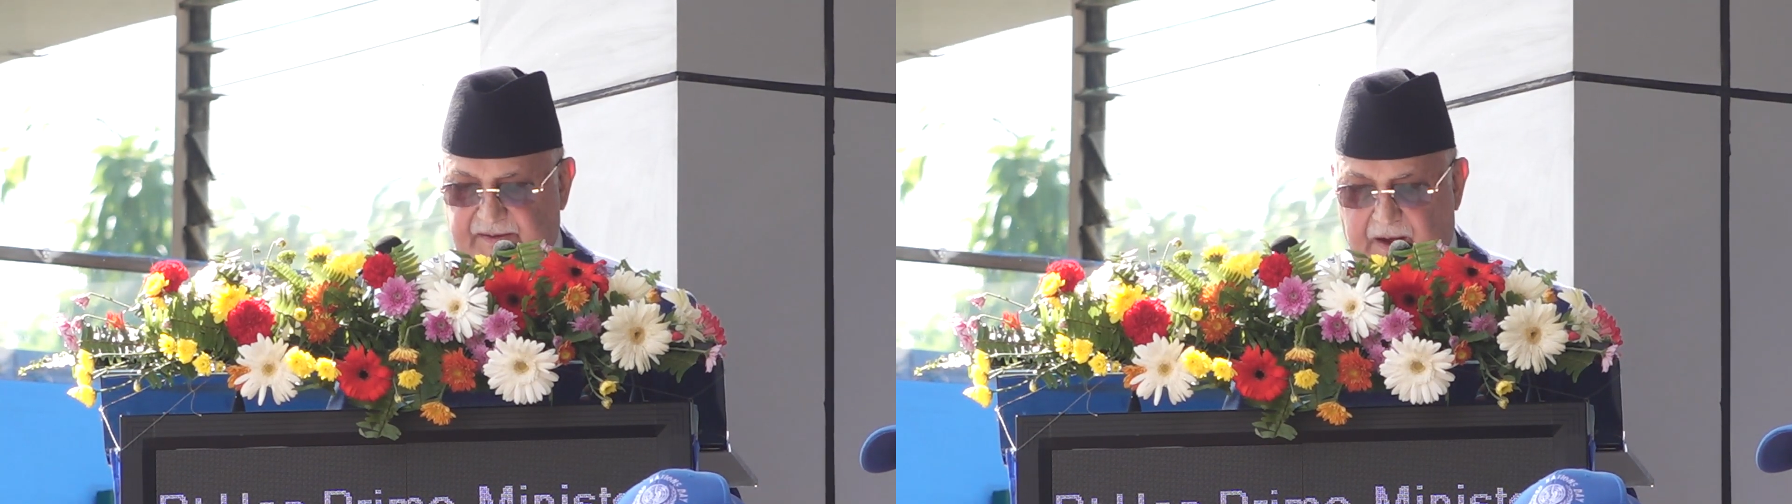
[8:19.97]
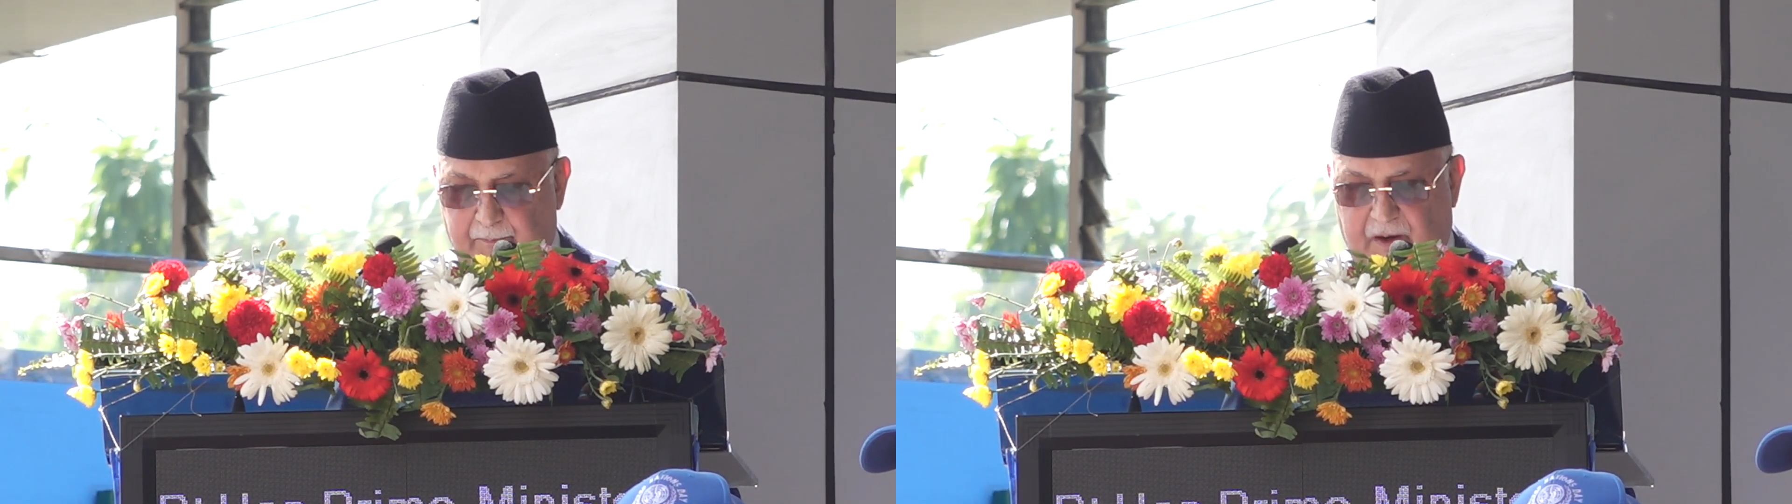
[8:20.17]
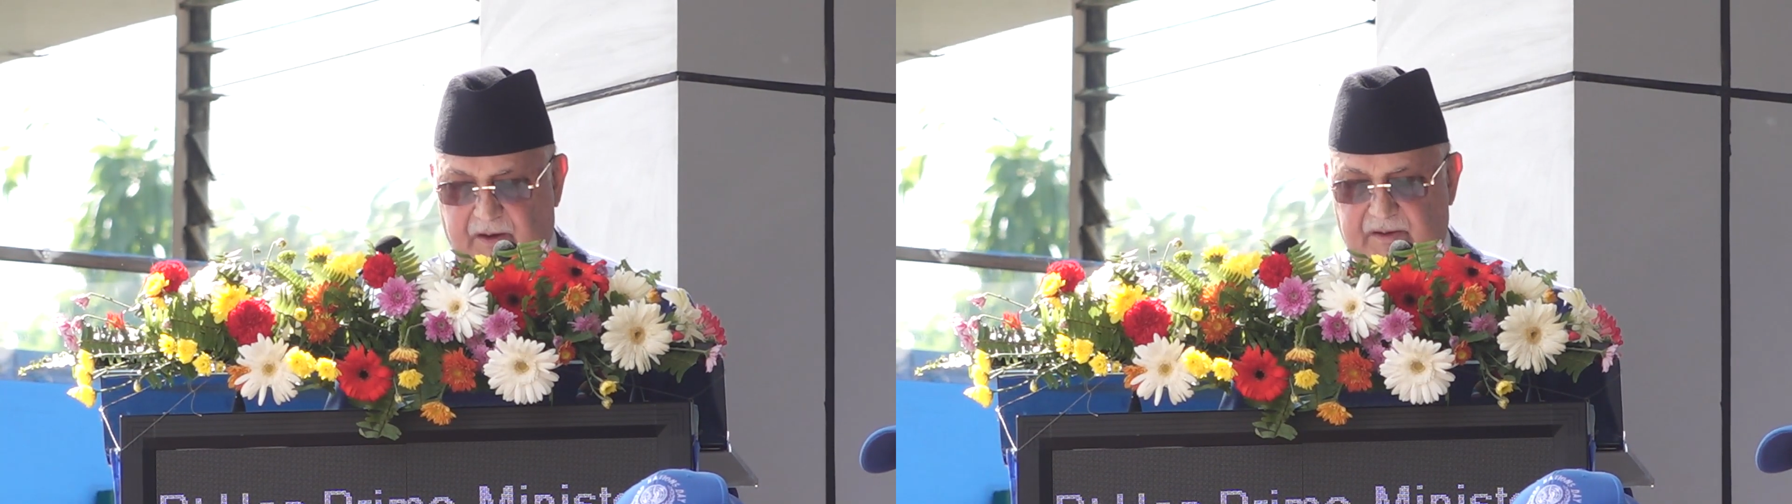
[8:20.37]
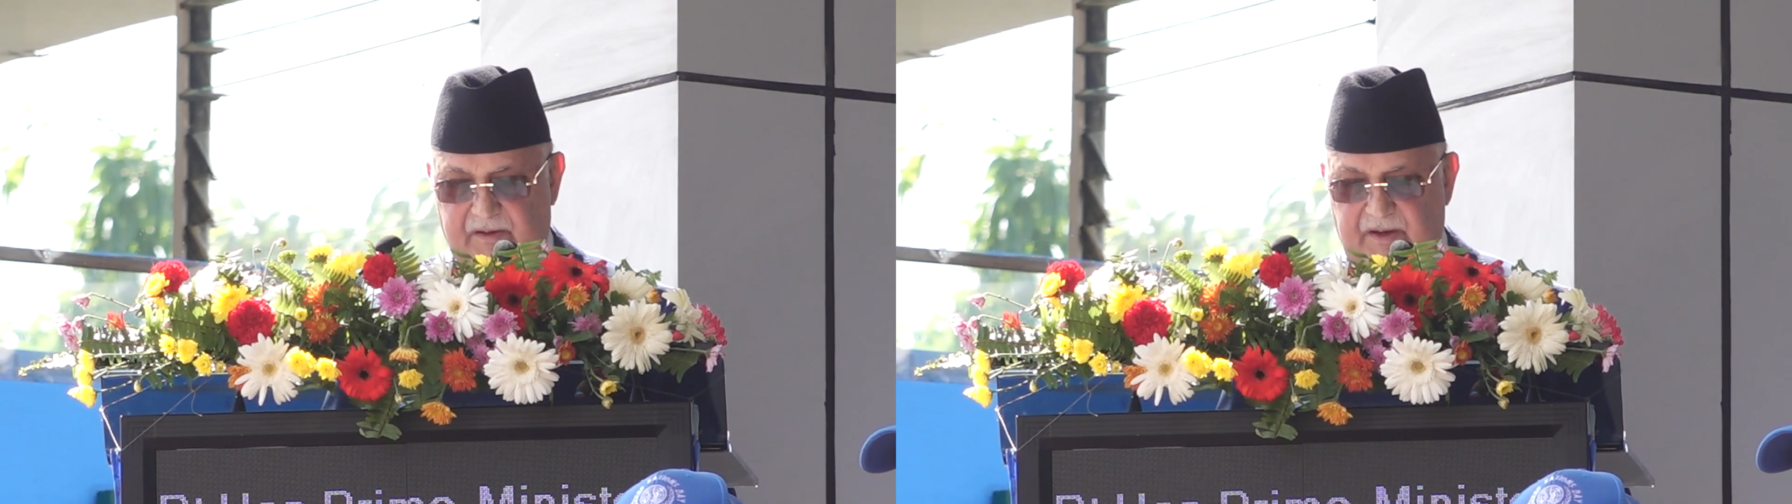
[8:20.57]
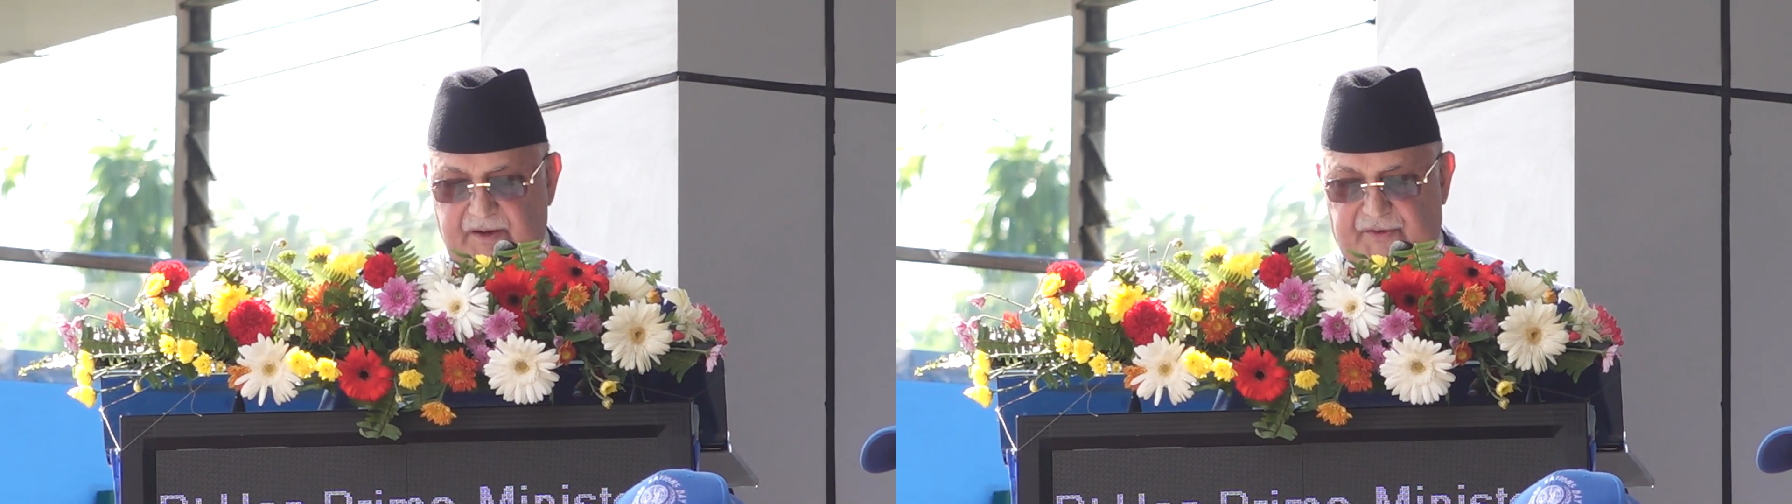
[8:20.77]
Nepal,
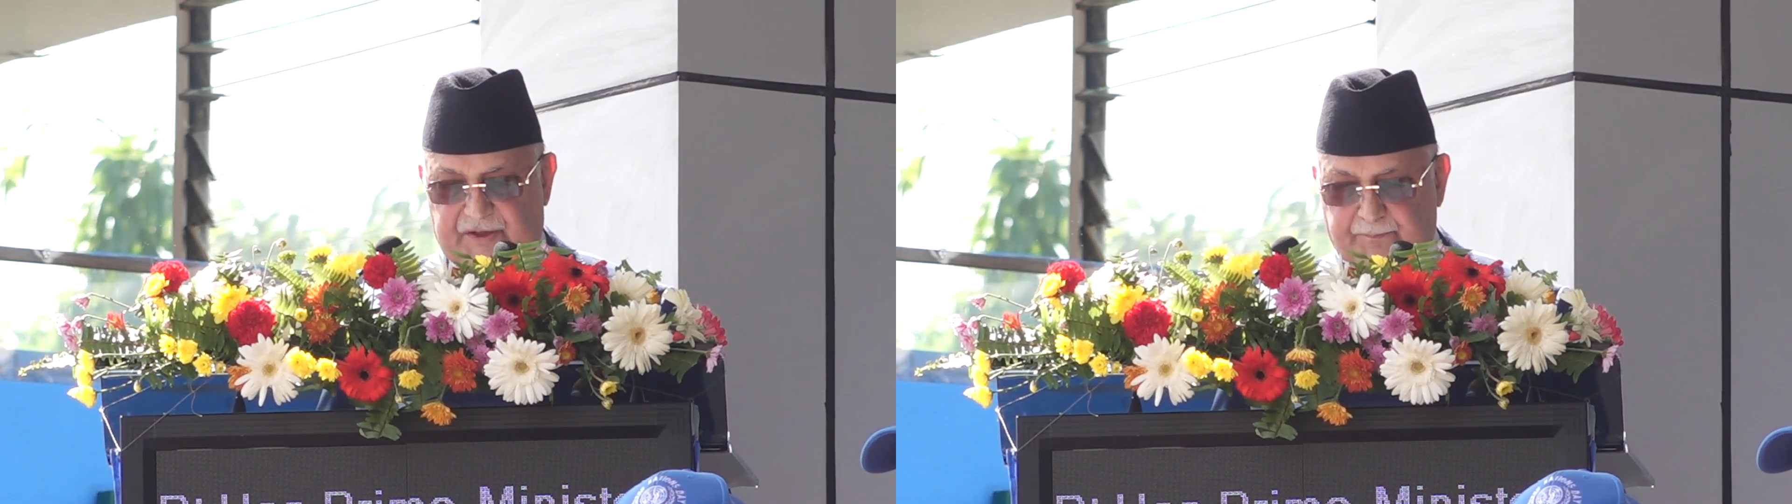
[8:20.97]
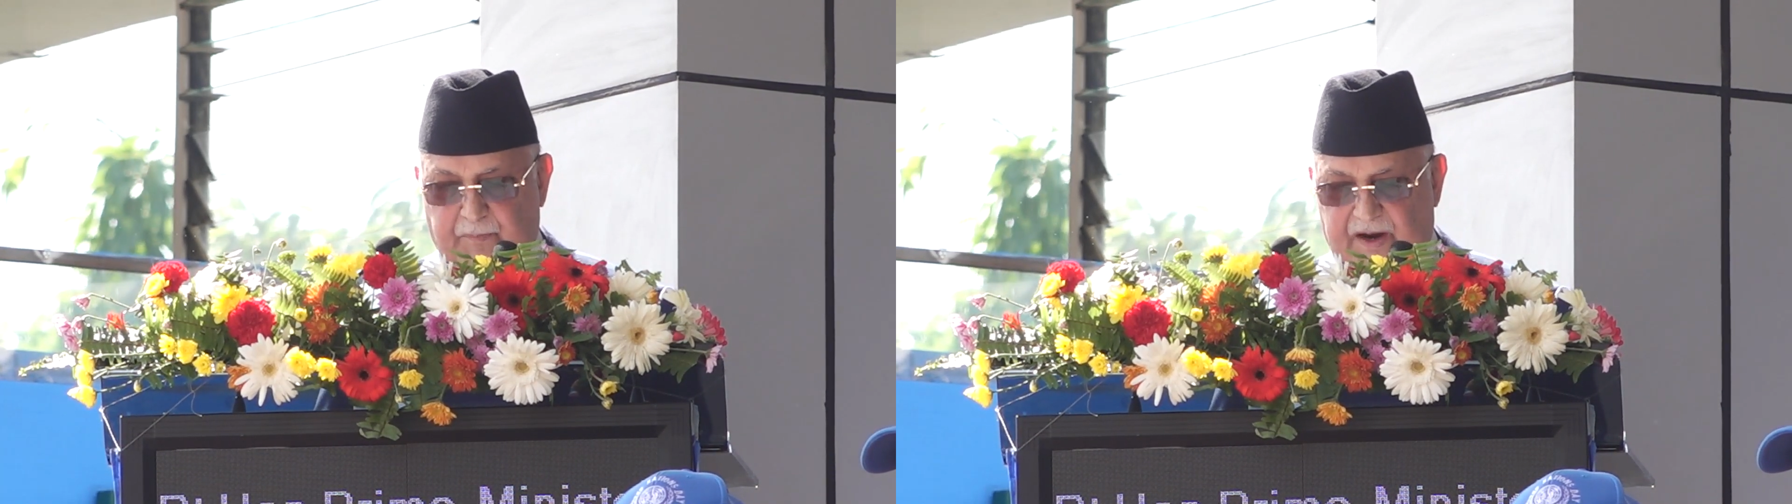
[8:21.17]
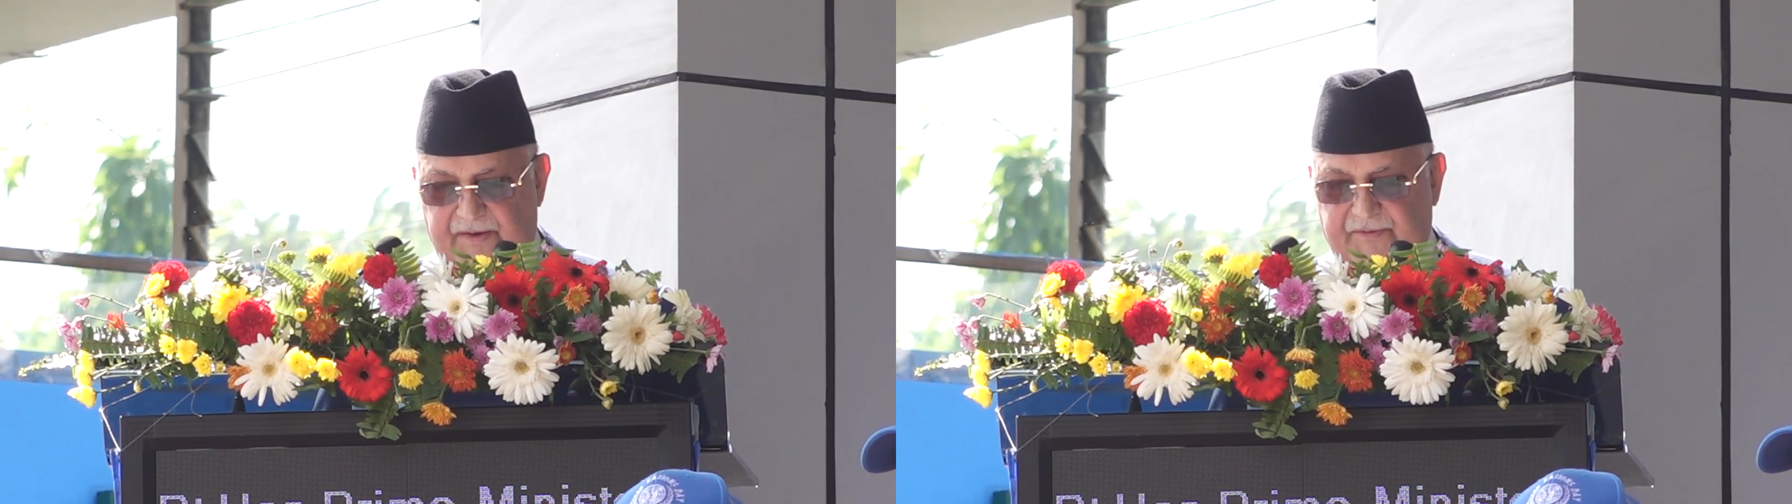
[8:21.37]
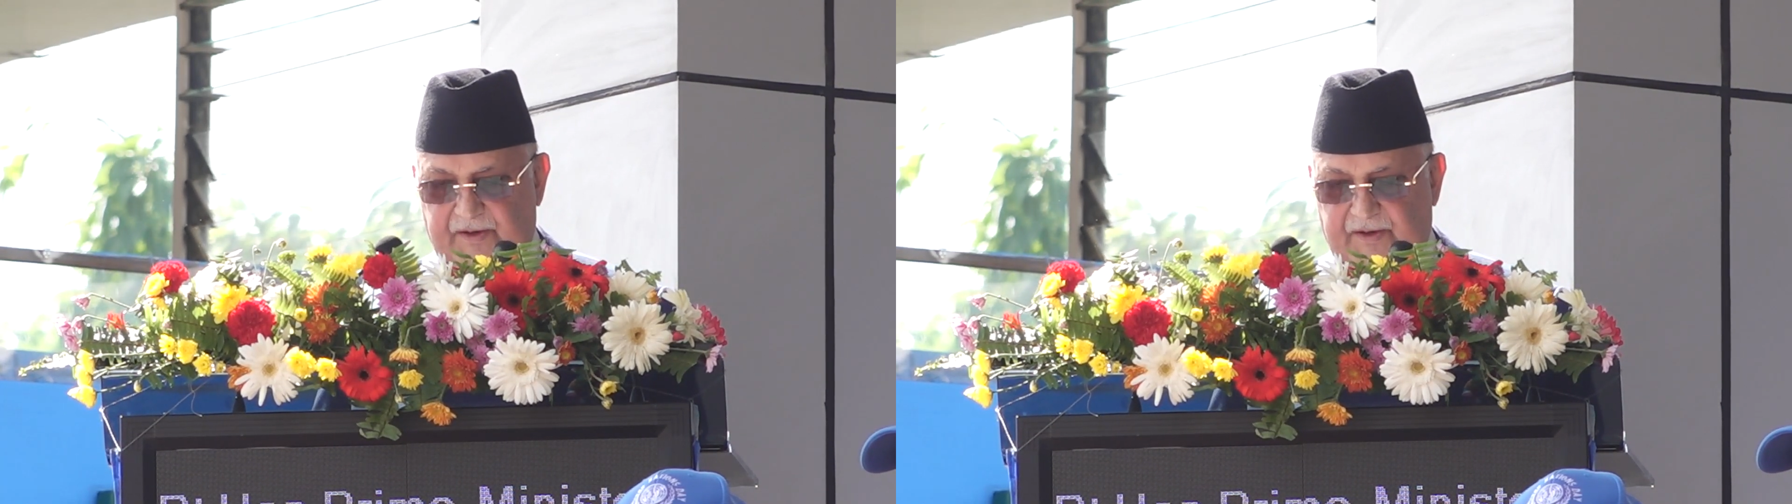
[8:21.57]
despite